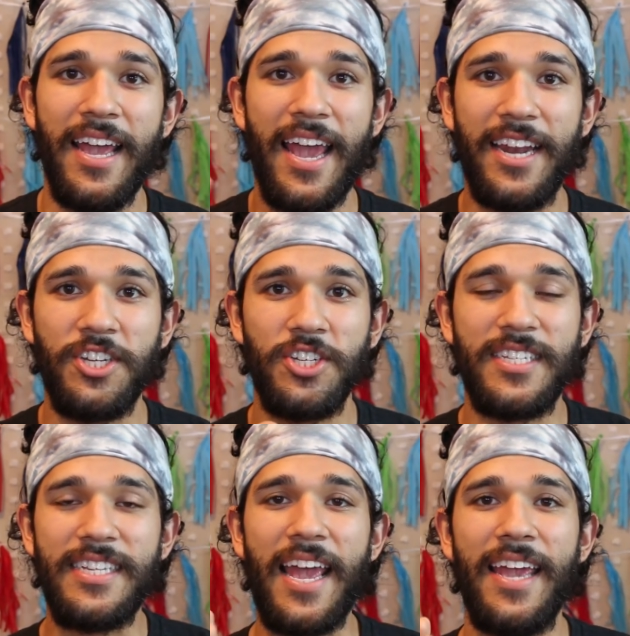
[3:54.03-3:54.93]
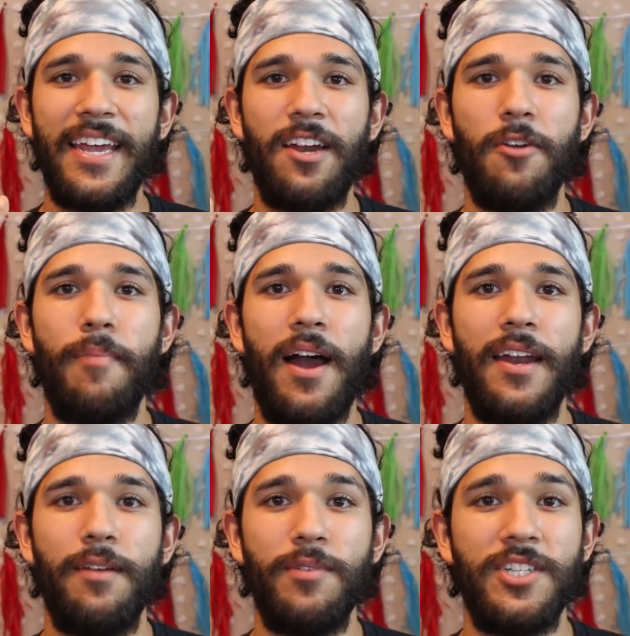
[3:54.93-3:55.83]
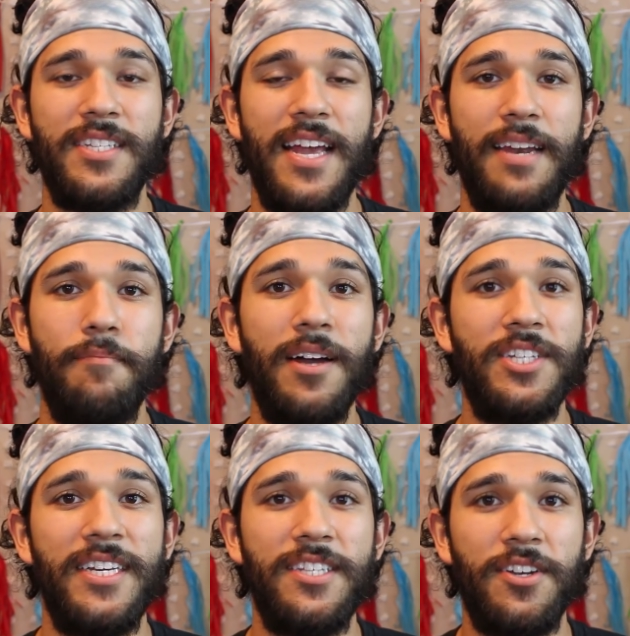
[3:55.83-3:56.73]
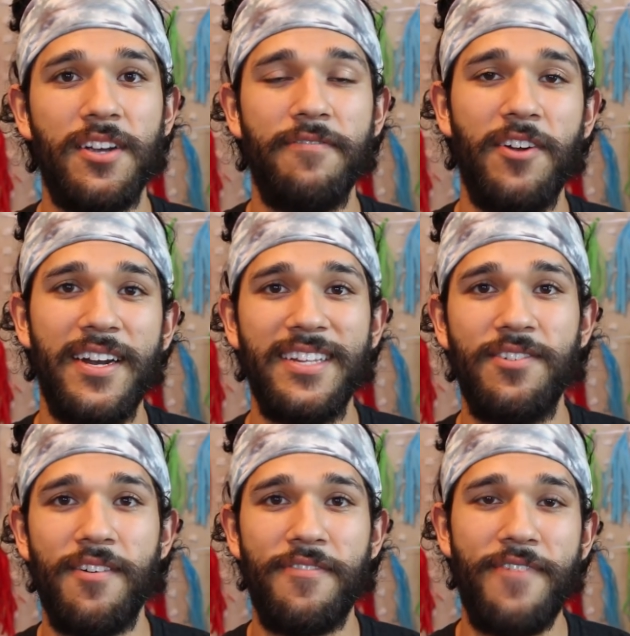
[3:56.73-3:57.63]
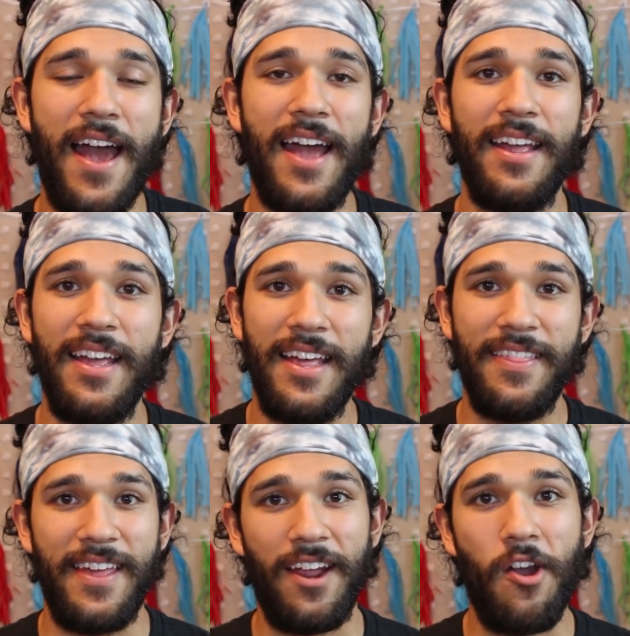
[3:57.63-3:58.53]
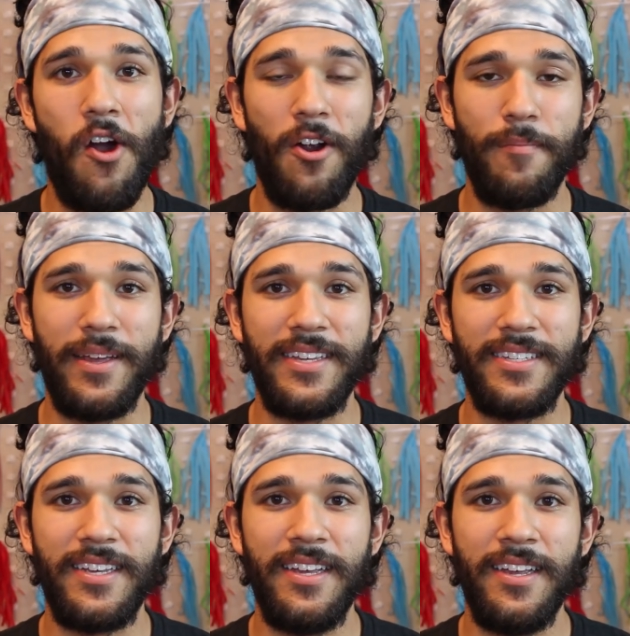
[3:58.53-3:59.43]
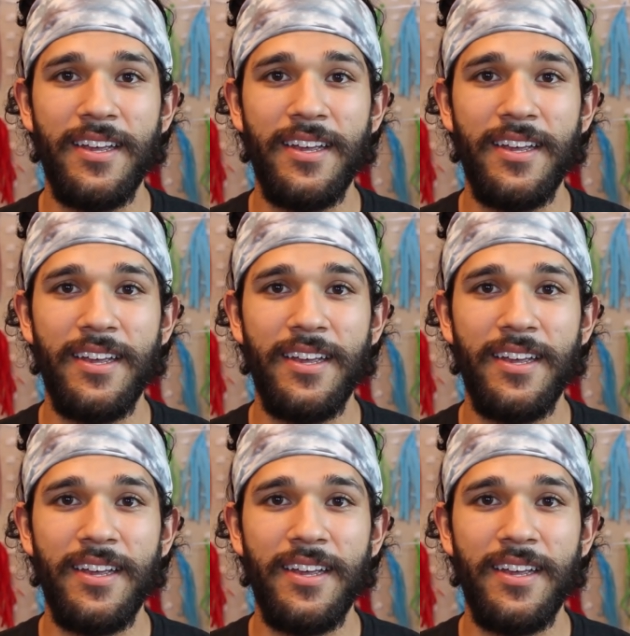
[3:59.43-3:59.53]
and it's just staying in our body, which is then much easier converted into a fat than a carb is.